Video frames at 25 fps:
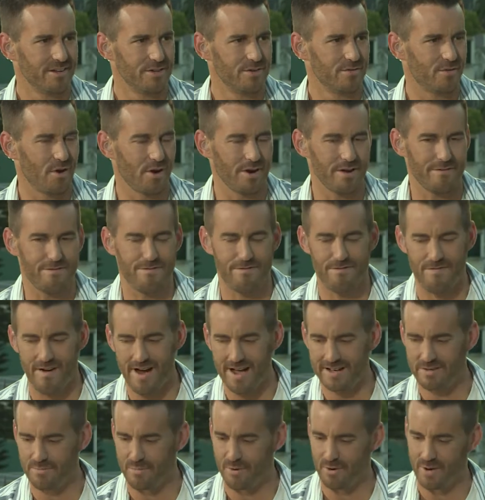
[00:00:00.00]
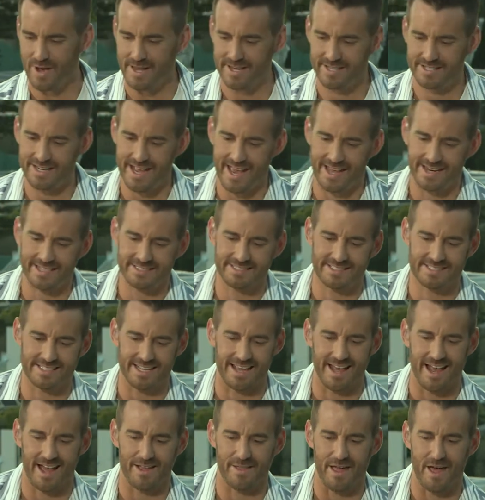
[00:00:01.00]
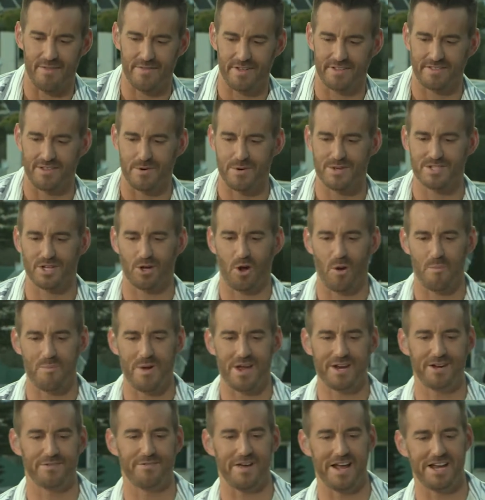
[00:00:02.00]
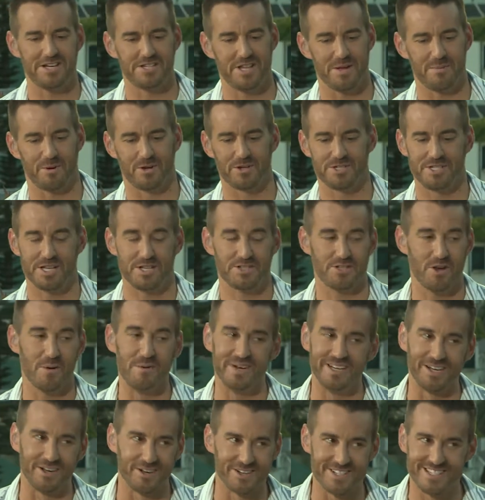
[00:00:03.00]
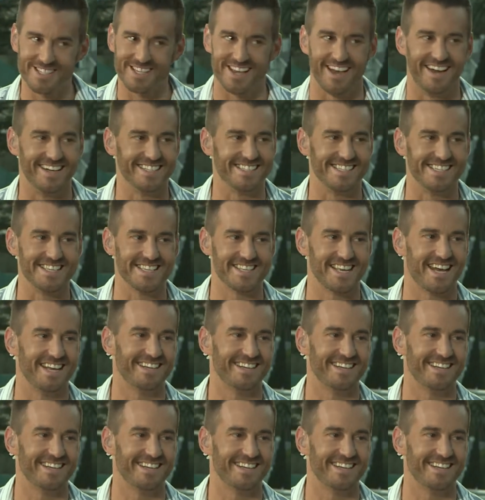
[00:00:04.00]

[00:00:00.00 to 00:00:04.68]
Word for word: You've got to fight, bro, and, it, and it's. I, I think there is a competitive edge there because there's so many good skaters,